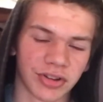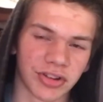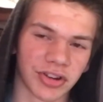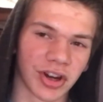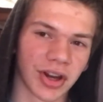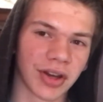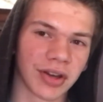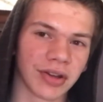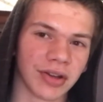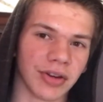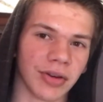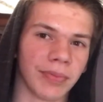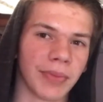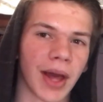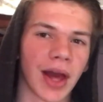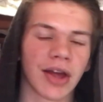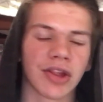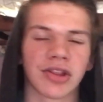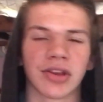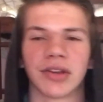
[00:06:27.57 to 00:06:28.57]
dreams and your
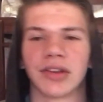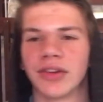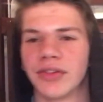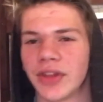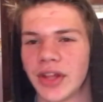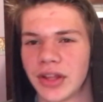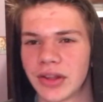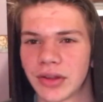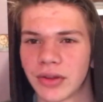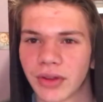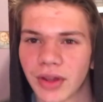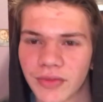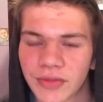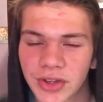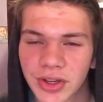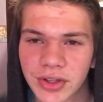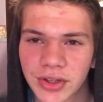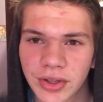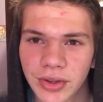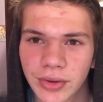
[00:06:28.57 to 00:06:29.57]
passions and things you love
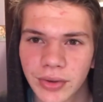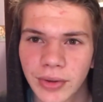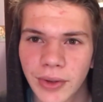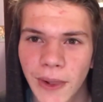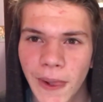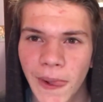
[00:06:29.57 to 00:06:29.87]
to do.